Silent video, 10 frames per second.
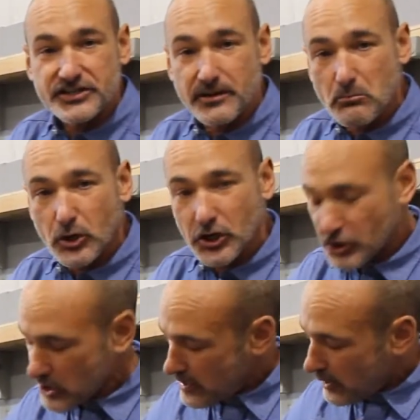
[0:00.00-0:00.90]

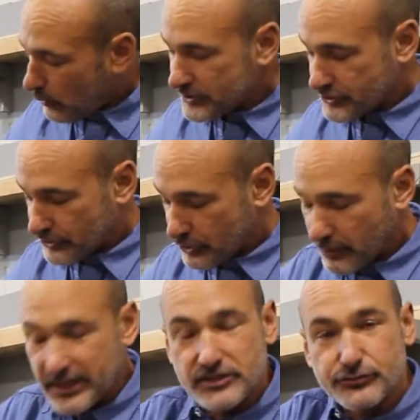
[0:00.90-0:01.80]
timber, what you're
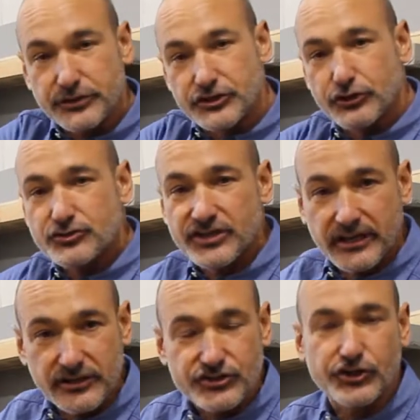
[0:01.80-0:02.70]
doing is
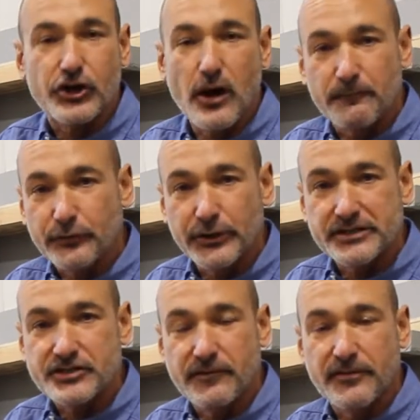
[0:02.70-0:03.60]
reducing the
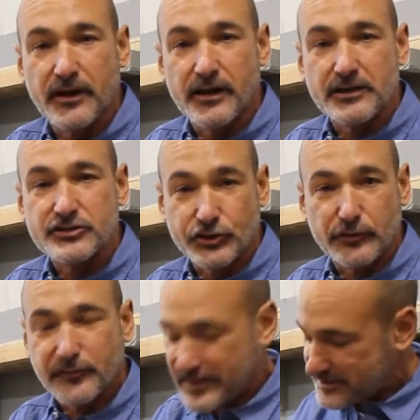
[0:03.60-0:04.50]
circumference of the
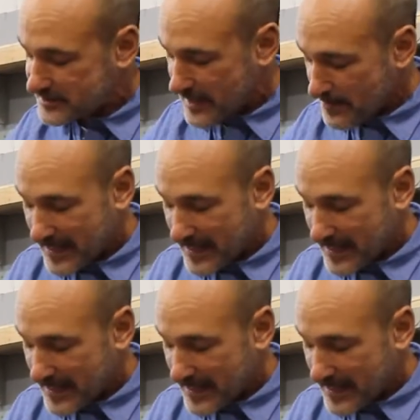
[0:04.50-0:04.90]
surface